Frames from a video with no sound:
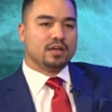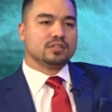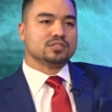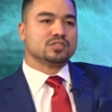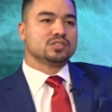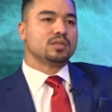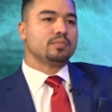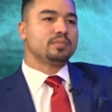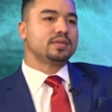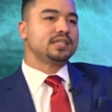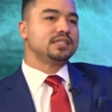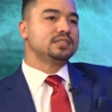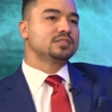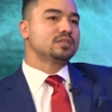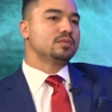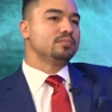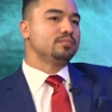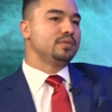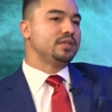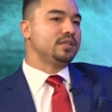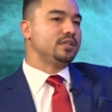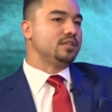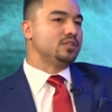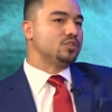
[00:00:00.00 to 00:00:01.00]
Some of these
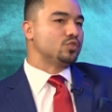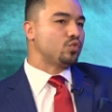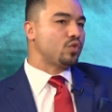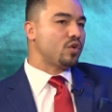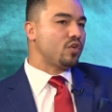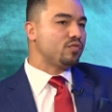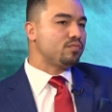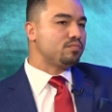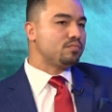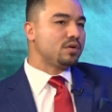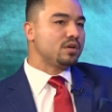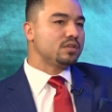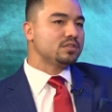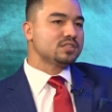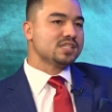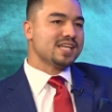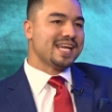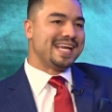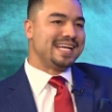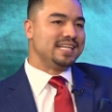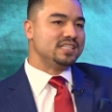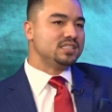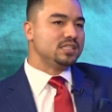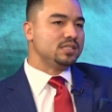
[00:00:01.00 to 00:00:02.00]
could be 12 months,
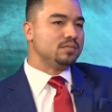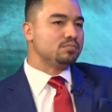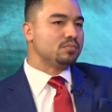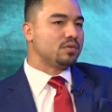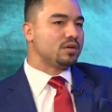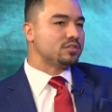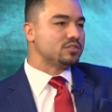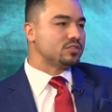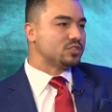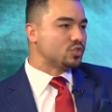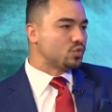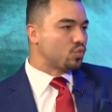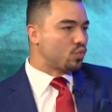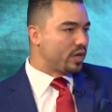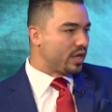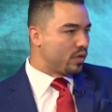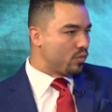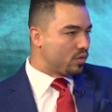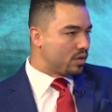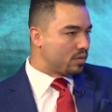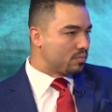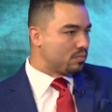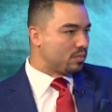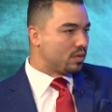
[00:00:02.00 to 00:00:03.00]
18 months,
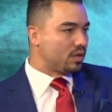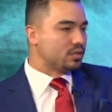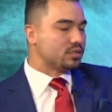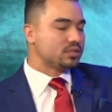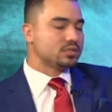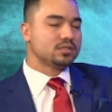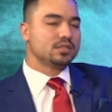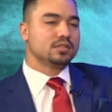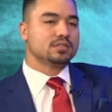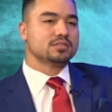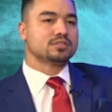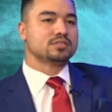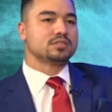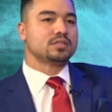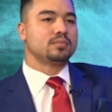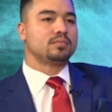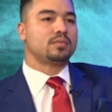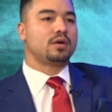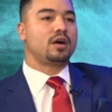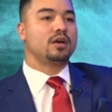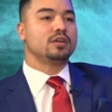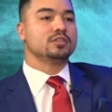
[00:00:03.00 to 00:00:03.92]
21 months. Some